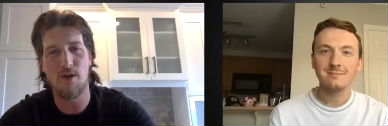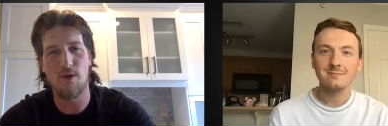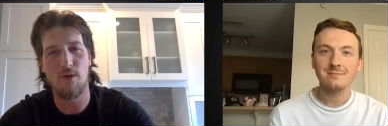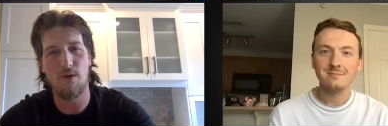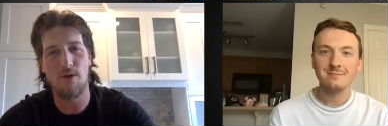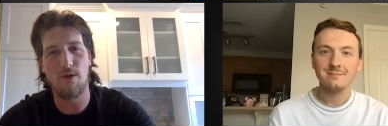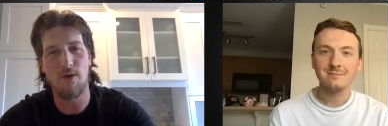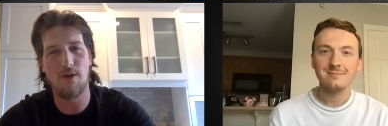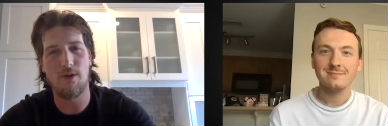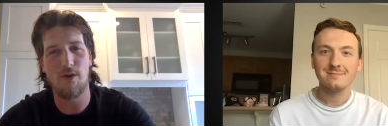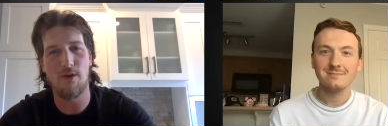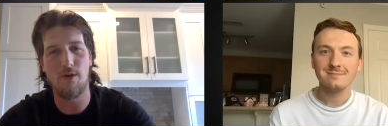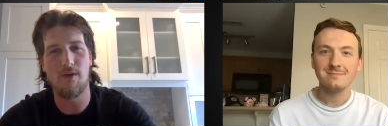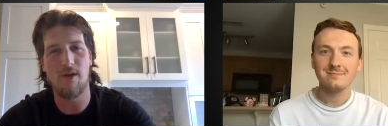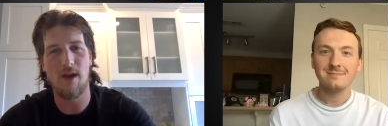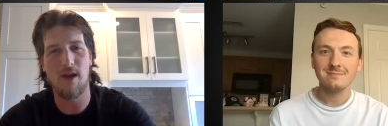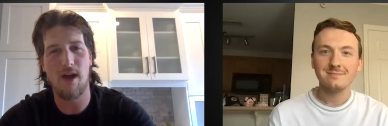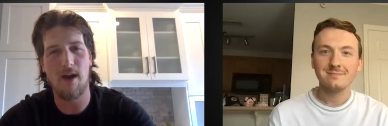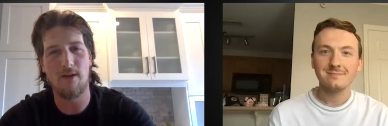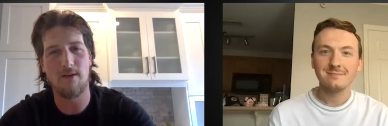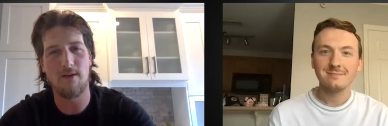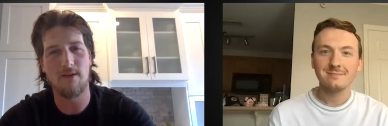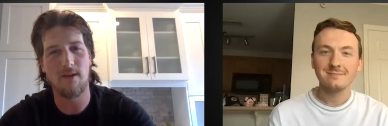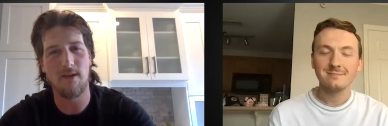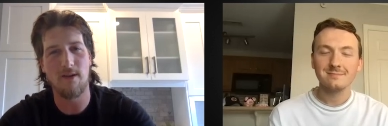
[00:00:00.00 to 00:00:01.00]
Speaker 1: cool.
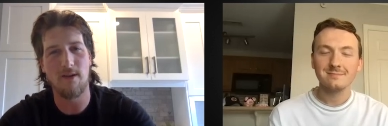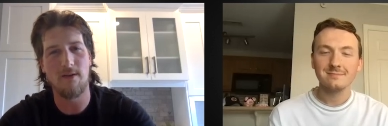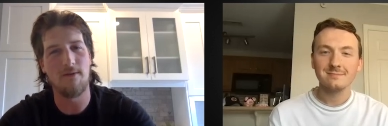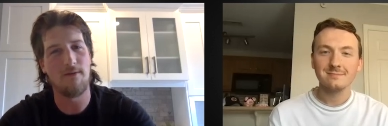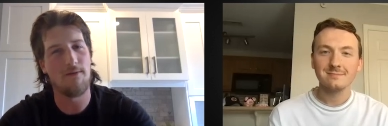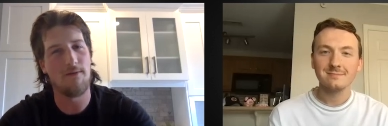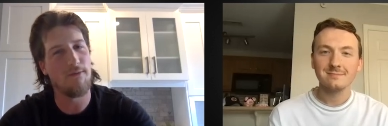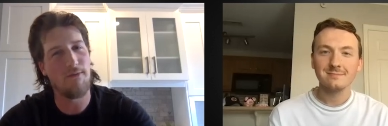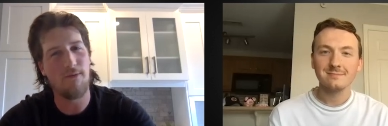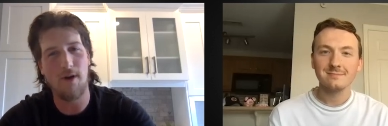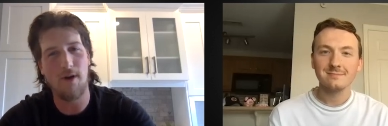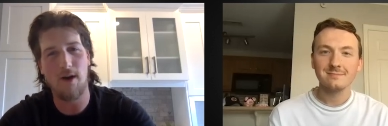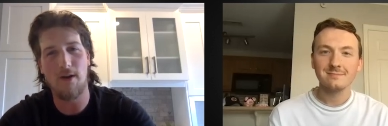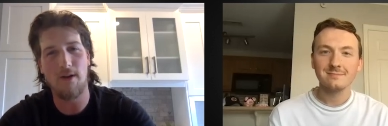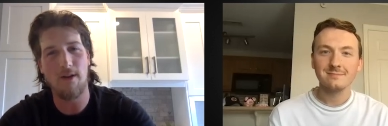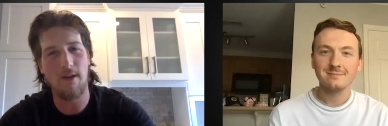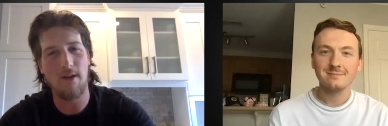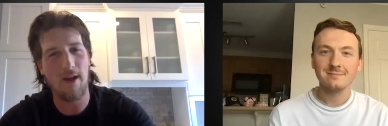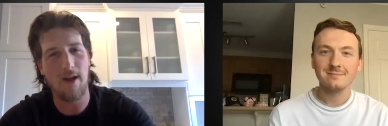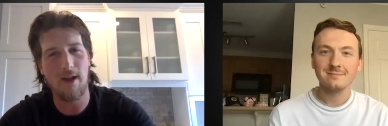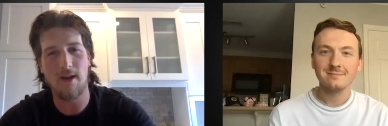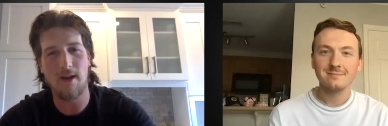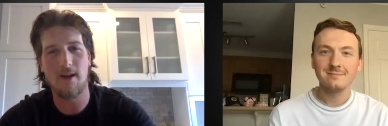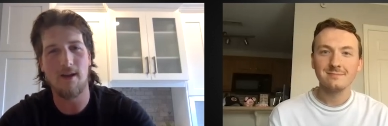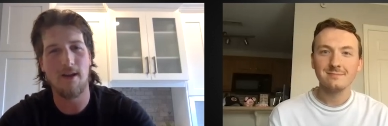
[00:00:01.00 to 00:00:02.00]
2000 felt
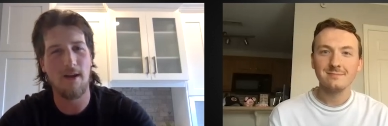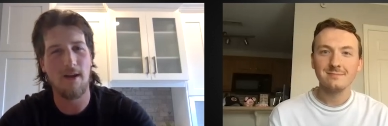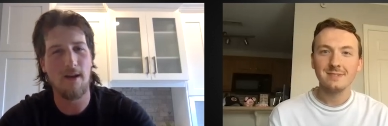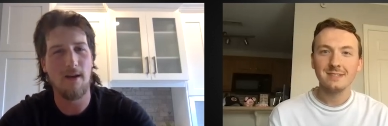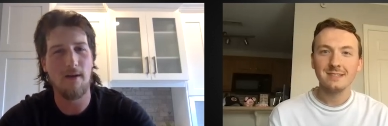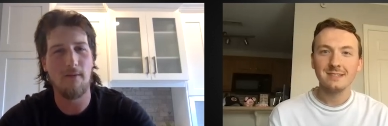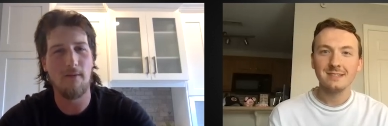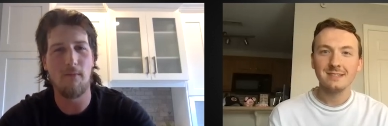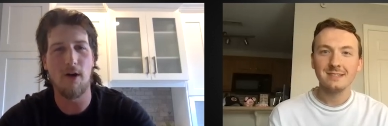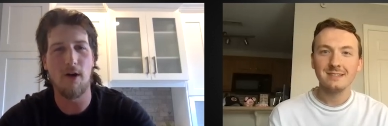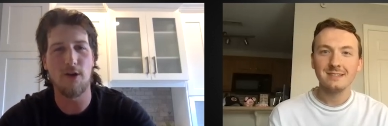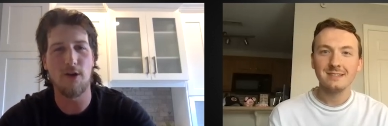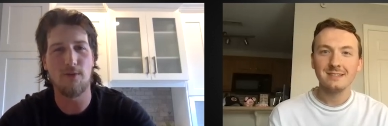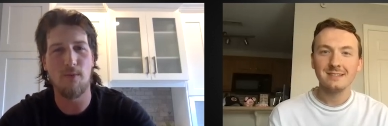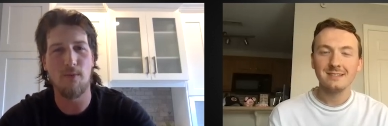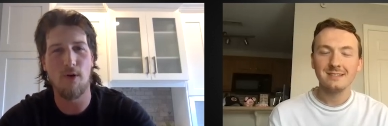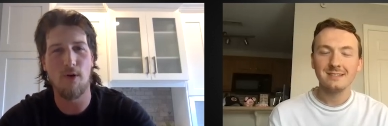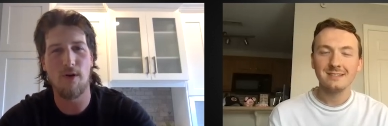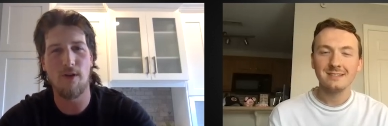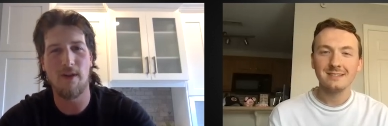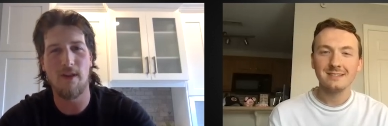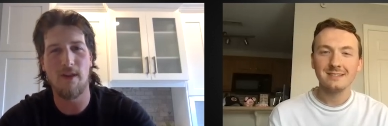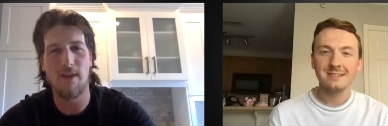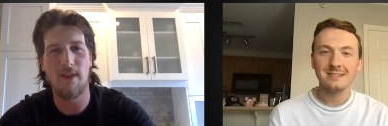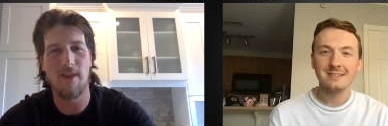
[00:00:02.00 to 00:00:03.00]
like much more
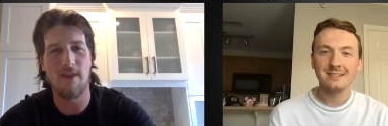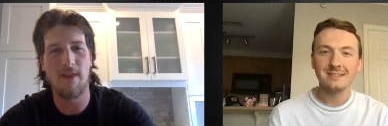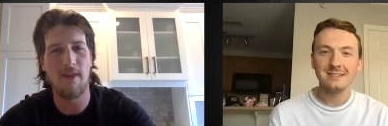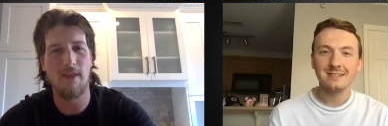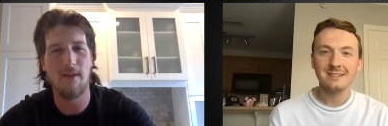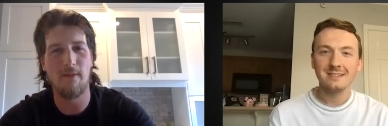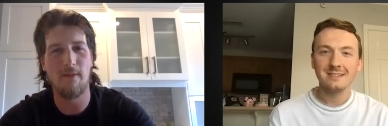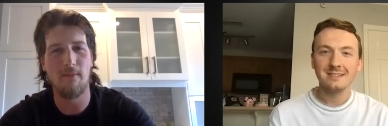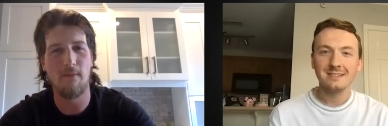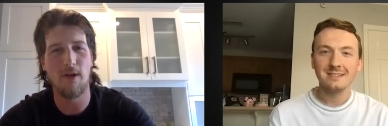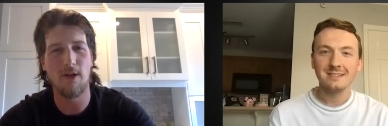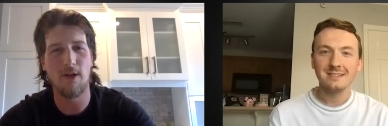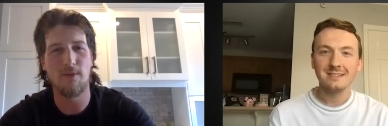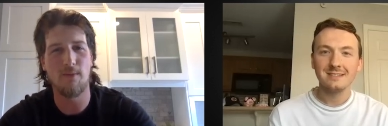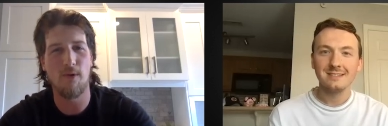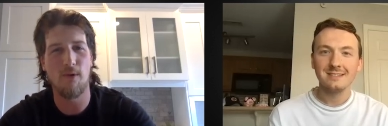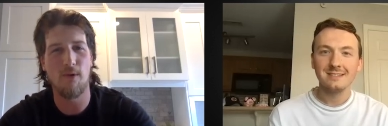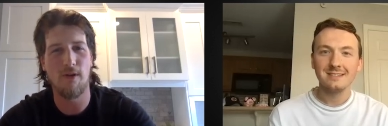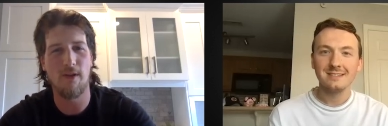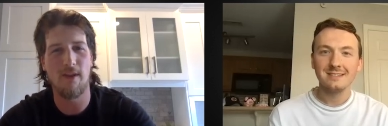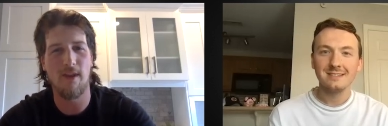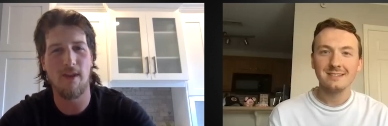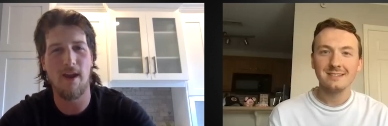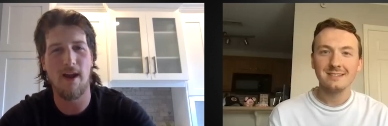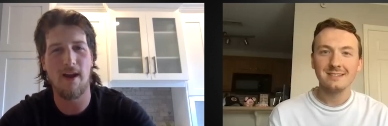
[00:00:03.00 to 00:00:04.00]
than much more
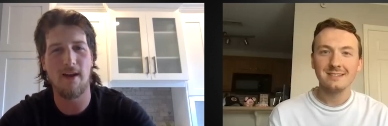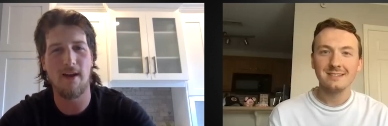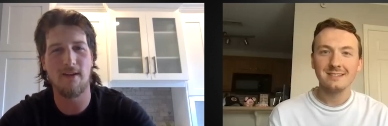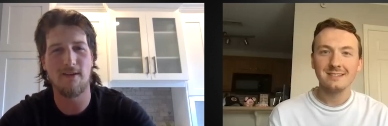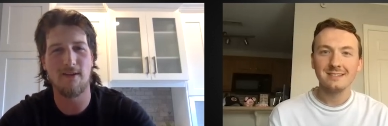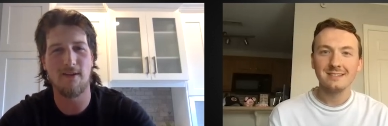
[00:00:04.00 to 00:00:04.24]
than that.